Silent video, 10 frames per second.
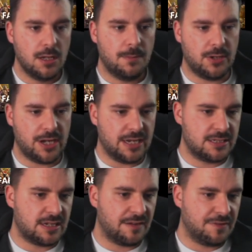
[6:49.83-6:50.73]
But yeah, it's
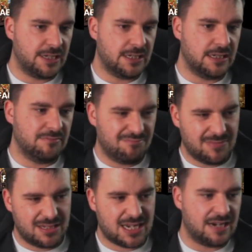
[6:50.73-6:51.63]

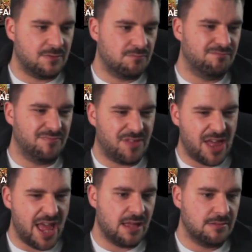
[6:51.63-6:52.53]
kind of
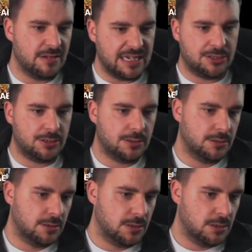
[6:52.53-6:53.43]
there-ish.
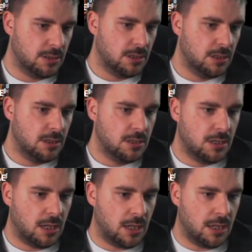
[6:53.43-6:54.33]

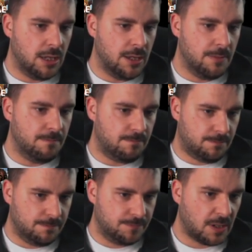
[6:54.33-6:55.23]

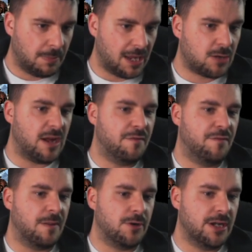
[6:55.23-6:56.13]
Black White
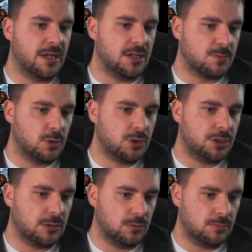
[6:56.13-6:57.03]
Ephemerate, as much
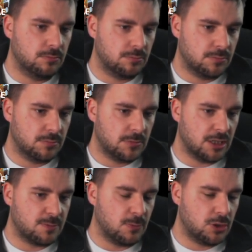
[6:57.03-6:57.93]

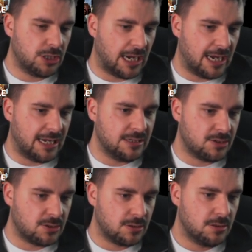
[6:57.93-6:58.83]

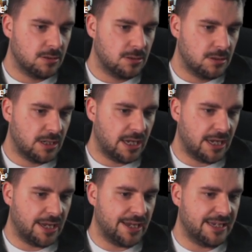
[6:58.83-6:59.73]
as
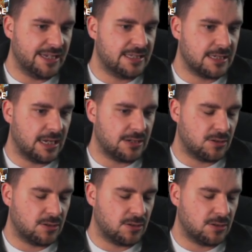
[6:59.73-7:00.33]
it's, I don't know